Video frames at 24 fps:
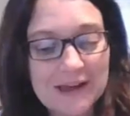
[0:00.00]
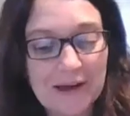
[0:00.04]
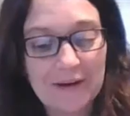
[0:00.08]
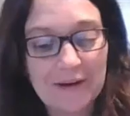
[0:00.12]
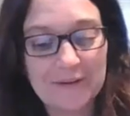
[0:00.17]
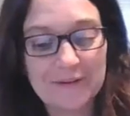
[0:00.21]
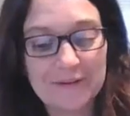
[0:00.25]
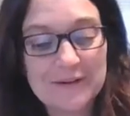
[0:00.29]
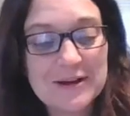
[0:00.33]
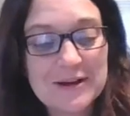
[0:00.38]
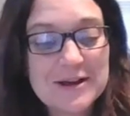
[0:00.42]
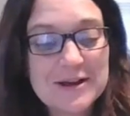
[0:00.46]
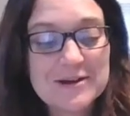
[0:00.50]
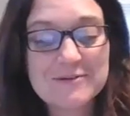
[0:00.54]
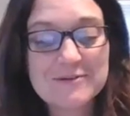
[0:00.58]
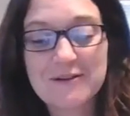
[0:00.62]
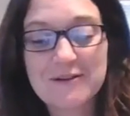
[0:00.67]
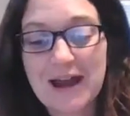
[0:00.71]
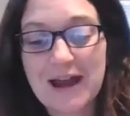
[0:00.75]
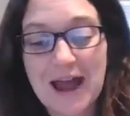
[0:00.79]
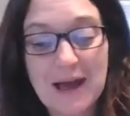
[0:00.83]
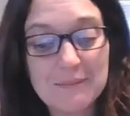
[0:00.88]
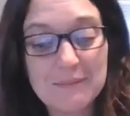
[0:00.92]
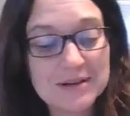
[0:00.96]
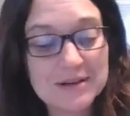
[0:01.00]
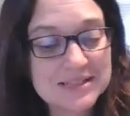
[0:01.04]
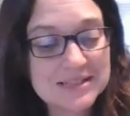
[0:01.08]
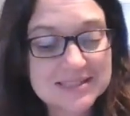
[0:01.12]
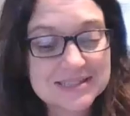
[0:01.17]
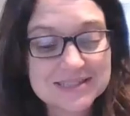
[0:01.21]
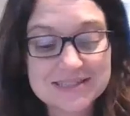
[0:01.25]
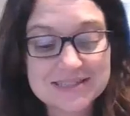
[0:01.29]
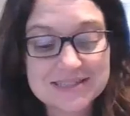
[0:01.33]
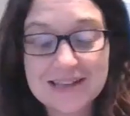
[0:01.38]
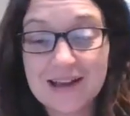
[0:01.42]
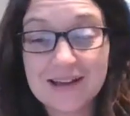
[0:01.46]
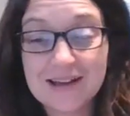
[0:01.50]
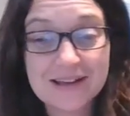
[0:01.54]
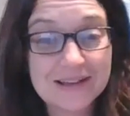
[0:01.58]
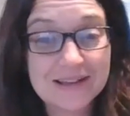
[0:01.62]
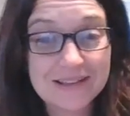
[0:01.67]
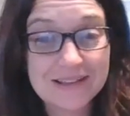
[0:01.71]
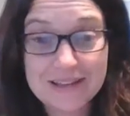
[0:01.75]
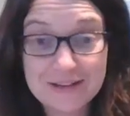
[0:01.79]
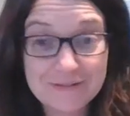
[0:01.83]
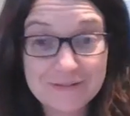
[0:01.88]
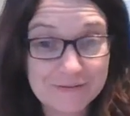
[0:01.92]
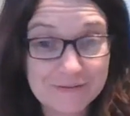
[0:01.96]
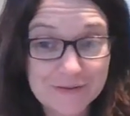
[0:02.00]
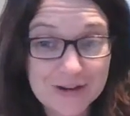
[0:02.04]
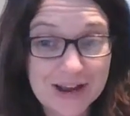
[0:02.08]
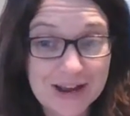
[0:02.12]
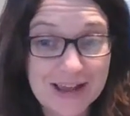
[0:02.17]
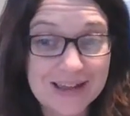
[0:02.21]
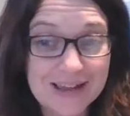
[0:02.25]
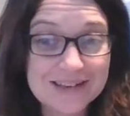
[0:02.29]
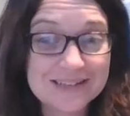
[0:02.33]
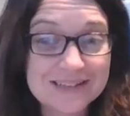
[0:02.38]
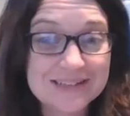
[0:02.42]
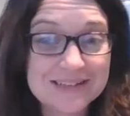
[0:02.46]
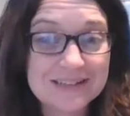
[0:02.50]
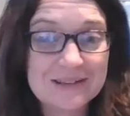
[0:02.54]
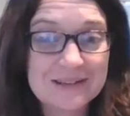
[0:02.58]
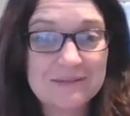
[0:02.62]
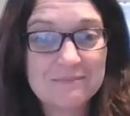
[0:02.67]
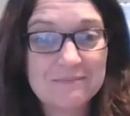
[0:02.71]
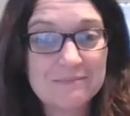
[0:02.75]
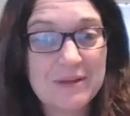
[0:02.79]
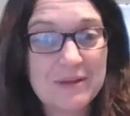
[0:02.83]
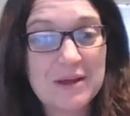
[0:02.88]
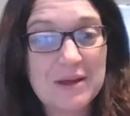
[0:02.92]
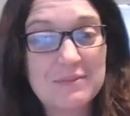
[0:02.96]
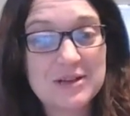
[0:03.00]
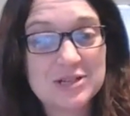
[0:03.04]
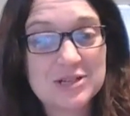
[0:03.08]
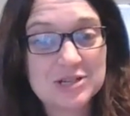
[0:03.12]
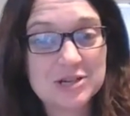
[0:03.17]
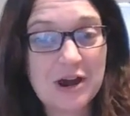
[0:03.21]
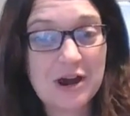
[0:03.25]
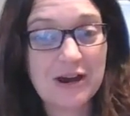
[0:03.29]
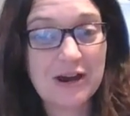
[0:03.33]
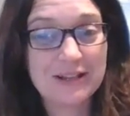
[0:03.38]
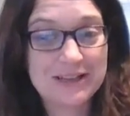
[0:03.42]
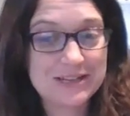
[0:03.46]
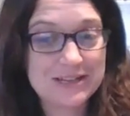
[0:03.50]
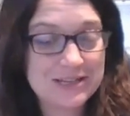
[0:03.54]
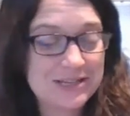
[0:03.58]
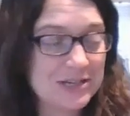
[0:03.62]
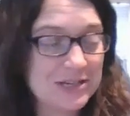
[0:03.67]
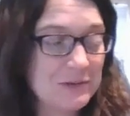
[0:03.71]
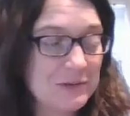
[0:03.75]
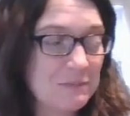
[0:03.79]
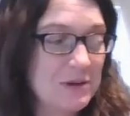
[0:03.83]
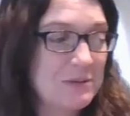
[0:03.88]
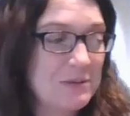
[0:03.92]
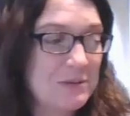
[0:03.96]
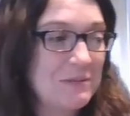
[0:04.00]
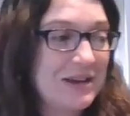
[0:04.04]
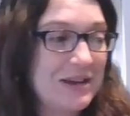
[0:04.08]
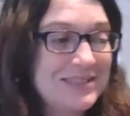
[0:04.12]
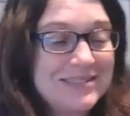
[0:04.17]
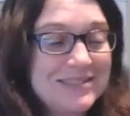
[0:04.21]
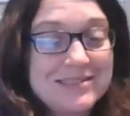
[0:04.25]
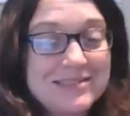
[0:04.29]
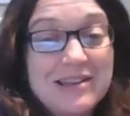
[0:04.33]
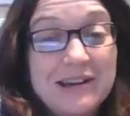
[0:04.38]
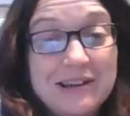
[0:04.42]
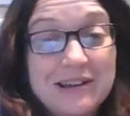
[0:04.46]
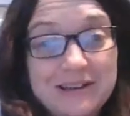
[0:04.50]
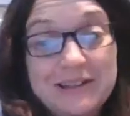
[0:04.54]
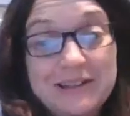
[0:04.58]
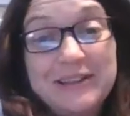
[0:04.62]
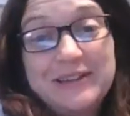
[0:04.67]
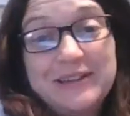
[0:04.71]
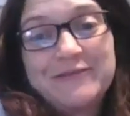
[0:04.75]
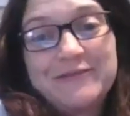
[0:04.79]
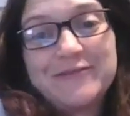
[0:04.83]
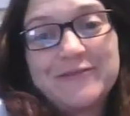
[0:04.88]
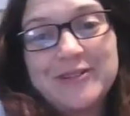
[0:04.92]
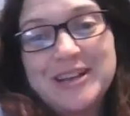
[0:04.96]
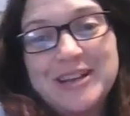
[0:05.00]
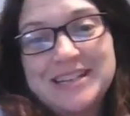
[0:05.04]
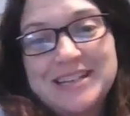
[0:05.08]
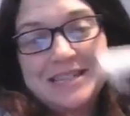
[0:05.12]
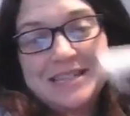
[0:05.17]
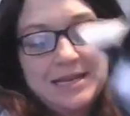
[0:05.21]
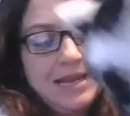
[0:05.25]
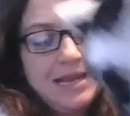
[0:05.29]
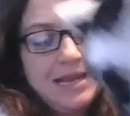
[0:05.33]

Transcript: so grab a snuggly friend. Maybe Charlie should be my snuggly friend